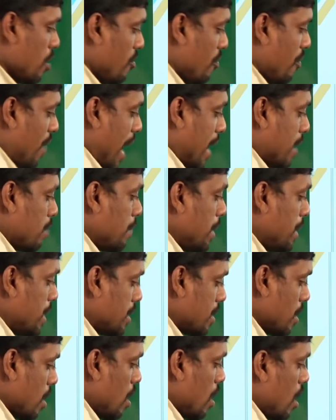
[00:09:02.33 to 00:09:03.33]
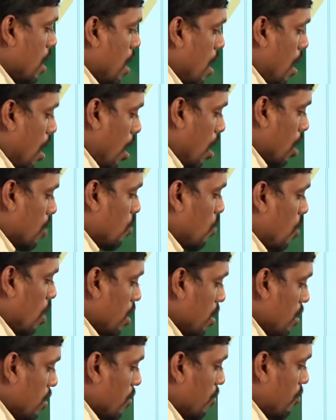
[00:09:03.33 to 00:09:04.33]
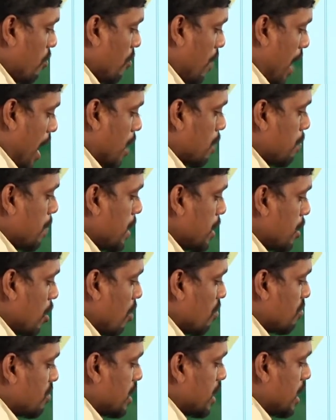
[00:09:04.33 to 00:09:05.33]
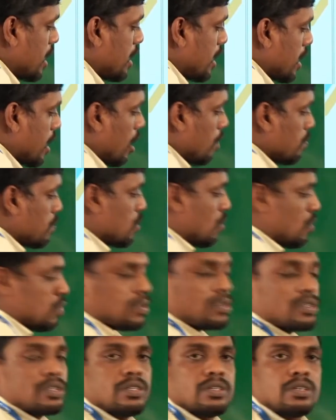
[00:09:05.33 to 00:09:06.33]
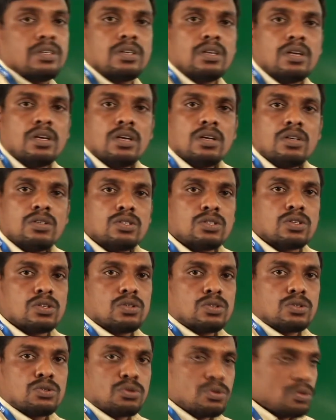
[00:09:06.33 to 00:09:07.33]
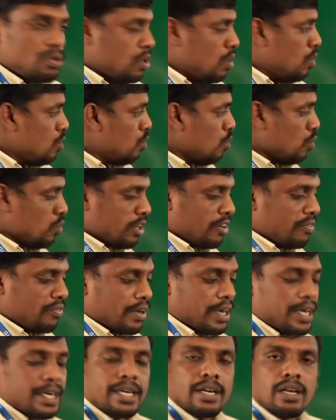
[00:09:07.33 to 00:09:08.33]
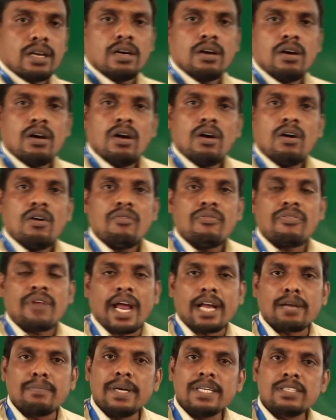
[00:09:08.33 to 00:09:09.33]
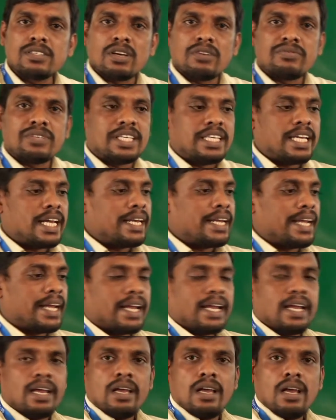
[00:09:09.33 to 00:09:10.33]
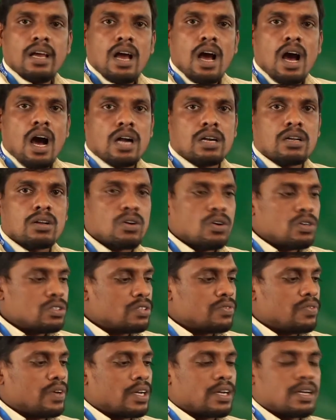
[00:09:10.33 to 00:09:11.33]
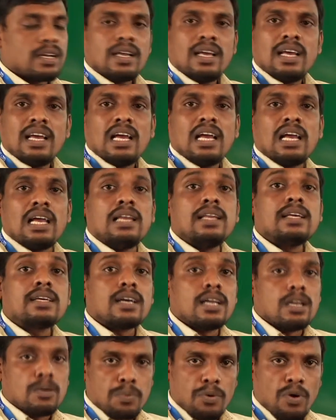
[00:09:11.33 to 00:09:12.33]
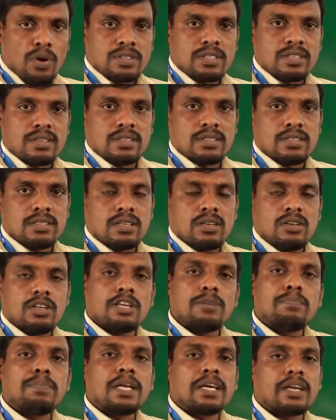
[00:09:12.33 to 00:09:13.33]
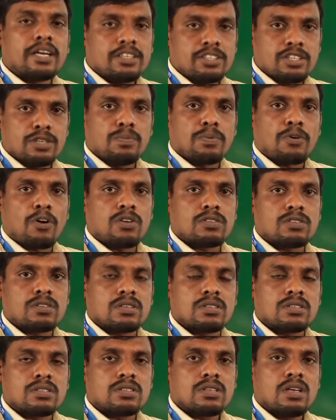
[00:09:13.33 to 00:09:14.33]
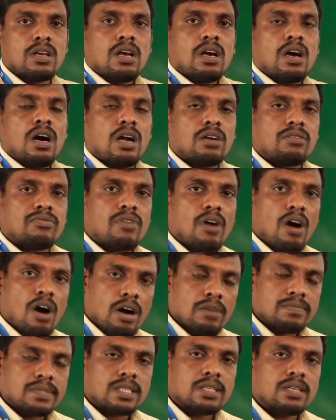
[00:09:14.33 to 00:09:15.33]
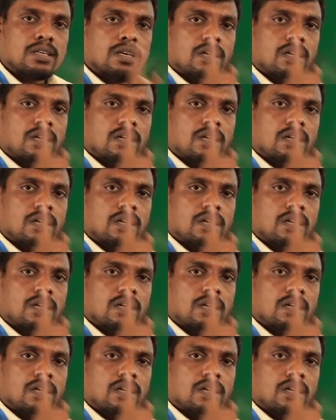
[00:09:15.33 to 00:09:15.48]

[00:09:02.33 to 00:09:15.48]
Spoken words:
fragment of DNA comes out. So 2 different fragments of DNA undergoes for helical process, replication process and forms